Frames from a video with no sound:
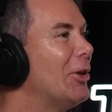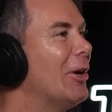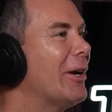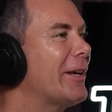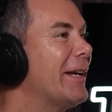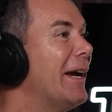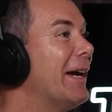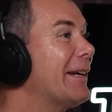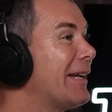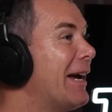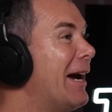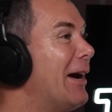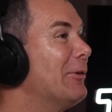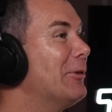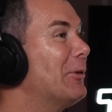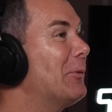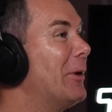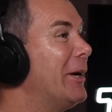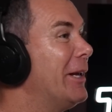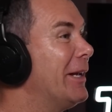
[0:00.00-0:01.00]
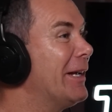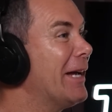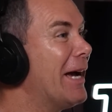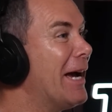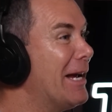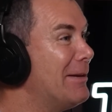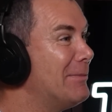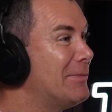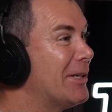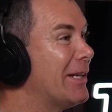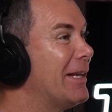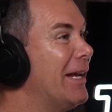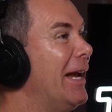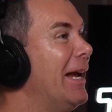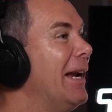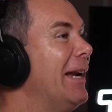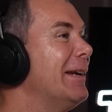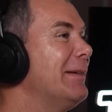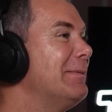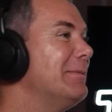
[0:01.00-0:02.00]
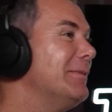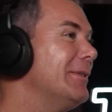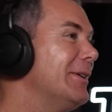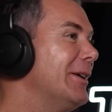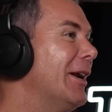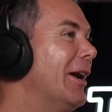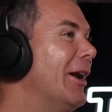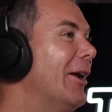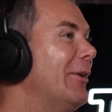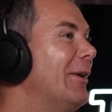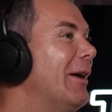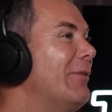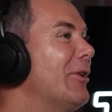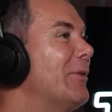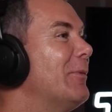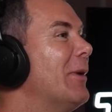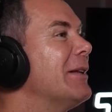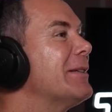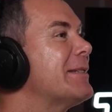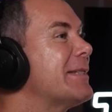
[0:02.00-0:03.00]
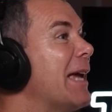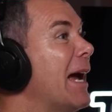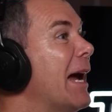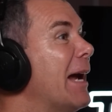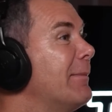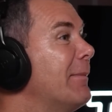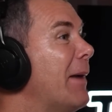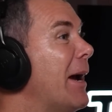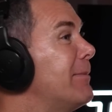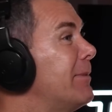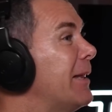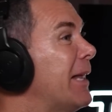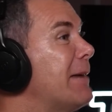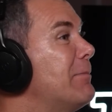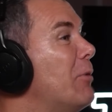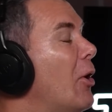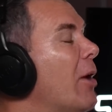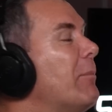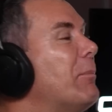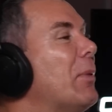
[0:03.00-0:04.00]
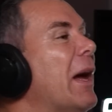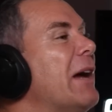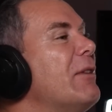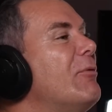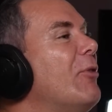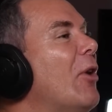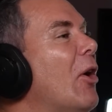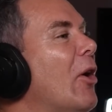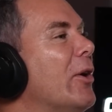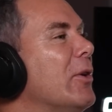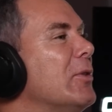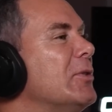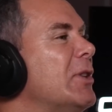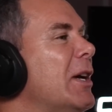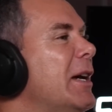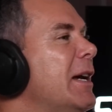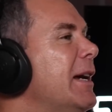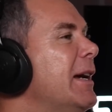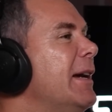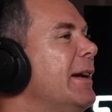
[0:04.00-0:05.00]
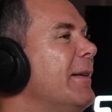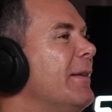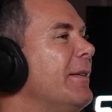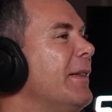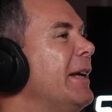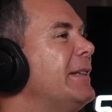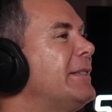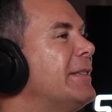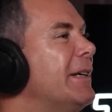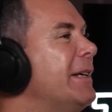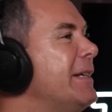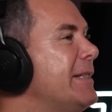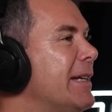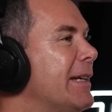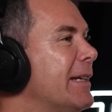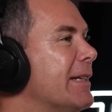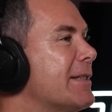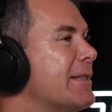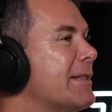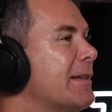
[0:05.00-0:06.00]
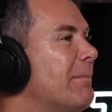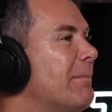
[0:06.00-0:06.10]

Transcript: like Carlton are winning games again, and everyone's saying maybe they might play finals. They're teasing us.